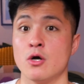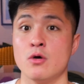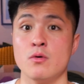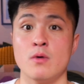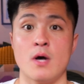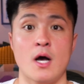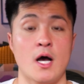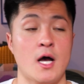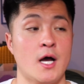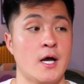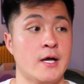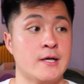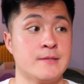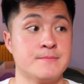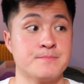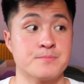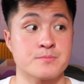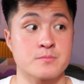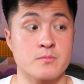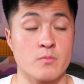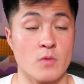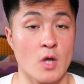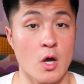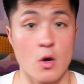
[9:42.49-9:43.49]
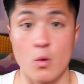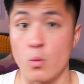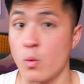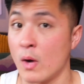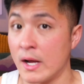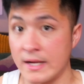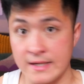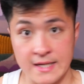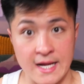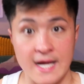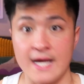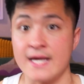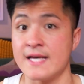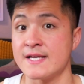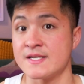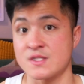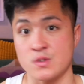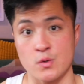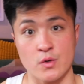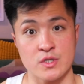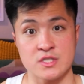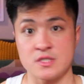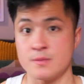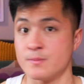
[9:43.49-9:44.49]
A white guy is
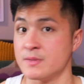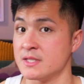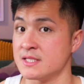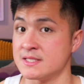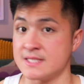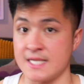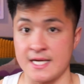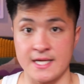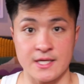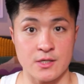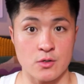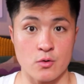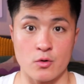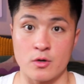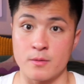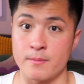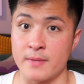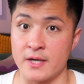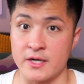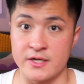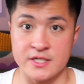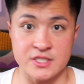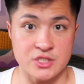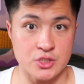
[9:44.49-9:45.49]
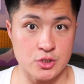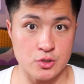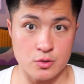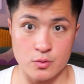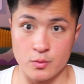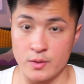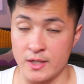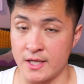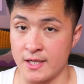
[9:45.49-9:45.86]
going to be dating or married to